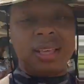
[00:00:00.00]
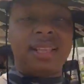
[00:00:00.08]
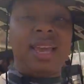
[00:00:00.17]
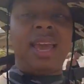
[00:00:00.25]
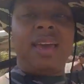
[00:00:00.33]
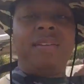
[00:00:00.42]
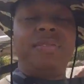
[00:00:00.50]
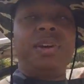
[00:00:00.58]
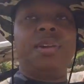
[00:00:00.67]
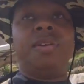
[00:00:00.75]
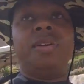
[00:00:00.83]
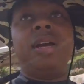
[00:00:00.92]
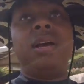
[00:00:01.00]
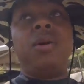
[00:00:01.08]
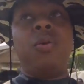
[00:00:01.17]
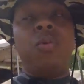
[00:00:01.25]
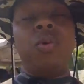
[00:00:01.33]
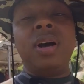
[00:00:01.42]
that they have here,
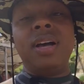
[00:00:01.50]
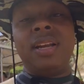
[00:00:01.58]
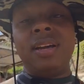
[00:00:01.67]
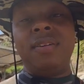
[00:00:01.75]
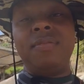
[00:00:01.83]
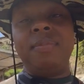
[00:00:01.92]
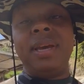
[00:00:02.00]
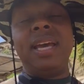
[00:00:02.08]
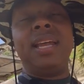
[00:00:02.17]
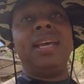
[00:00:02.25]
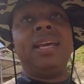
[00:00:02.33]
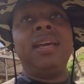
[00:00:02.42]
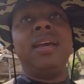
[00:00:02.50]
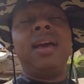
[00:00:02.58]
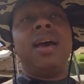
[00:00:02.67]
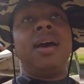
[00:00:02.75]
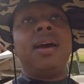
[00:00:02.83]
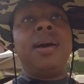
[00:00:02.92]
one of many.
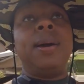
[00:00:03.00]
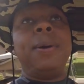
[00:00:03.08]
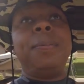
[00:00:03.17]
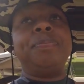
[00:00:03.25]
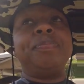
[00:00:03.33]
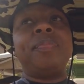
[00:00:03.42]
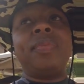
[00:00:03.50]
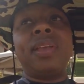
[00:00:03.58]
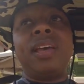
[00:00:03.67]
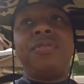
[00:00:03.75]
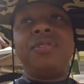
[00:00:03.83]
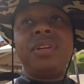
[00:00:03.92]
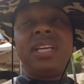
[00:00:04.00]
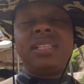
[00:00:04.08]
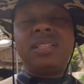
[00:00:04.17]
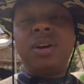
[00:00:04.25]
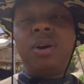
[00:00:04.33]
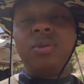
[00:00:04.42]
If you
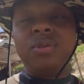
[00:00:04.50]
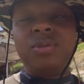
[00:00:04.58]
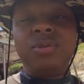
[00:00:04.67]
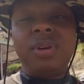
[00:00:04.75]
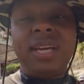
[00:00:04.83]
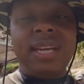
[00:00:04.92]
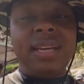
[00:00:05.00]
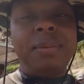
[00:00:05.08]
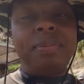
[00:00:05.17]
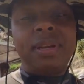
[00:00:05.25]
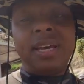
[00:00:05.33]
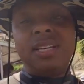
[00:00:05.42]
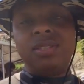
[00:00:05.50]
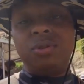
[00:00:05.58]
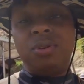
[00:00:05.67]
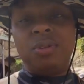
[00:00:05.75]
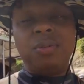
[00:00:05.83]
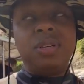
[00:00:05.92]
need to go to any place
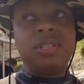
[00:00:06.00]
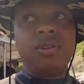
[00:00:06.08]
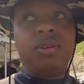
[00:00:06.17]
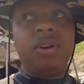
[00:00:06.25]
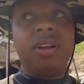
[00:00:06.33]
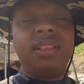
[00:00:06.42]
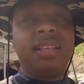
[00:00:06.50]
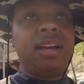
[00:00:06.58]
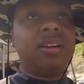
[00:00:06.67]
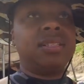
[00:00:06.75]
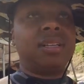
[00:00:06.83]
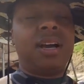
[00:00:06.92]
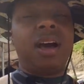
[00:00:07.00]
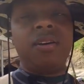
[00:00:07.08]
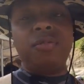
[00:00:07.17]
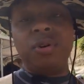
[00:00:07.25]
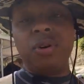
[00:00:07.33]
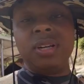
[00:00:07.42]
on the resort, there is a
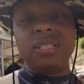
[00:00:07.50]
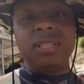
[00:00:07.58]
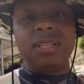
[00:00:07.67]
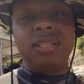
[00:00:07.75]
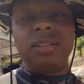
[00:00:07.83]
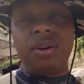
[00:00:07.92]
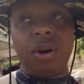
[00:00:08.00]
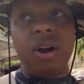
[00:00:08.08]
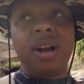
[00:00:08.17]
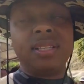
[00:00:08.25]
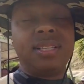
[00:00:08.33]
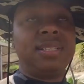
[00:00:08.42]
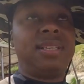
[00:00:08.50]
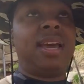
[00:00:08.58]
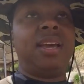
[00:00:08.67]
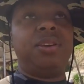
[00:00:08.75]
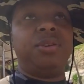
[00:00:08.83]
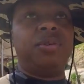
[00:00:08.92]
golf cart to
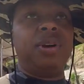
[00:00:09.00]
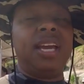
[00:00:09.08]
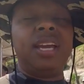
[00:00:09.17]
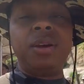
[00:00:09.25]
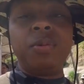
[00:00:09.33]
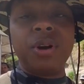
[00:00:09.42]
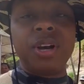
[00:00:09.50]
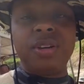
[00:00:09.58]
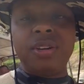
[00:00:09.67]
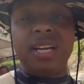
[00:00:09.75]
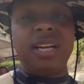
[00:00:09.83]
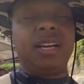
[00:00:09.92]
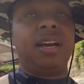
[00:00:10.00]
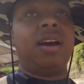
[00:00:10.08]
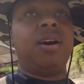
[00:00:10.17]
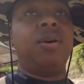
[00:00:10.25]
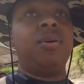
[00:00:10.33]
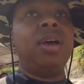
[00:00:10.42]
take you anywhere you need to
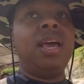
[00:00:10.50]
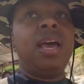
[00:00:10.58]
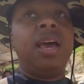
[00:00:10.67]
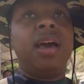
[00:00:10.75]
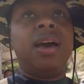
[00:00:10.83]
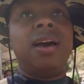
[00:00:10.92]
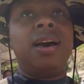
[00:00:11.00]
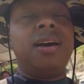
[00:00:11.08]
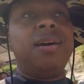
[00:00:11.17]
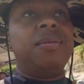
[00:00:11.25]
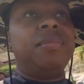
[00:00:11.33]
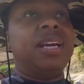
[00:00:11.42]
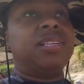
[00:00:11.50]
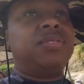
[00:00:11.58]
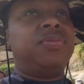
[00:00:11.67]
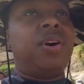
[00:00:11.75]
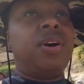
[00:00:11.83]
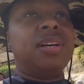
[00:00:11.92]
go. As
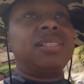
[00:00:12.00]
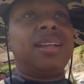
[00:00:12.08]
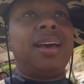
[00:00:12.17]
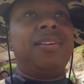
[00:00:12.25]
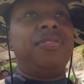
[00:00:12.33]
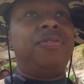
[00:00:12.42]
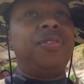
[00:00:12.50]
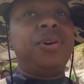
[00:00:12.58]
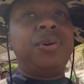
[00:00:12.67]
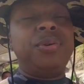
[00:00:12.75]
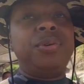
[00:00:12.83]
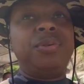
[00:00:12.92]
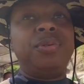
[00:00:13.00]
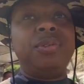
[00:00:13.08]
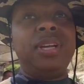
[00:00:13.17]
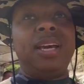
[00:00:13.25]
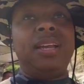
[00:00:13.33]
far as like food